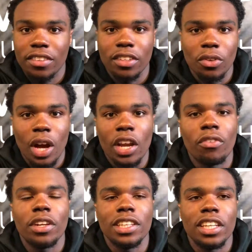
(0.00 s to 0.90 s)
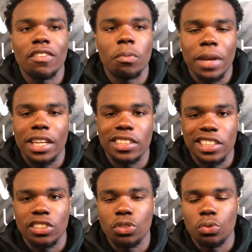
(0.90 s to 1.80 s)
You know, I really never paid
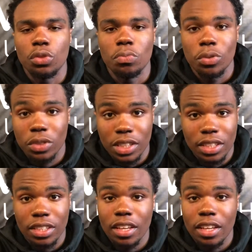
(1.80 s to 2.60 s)
attention to his music.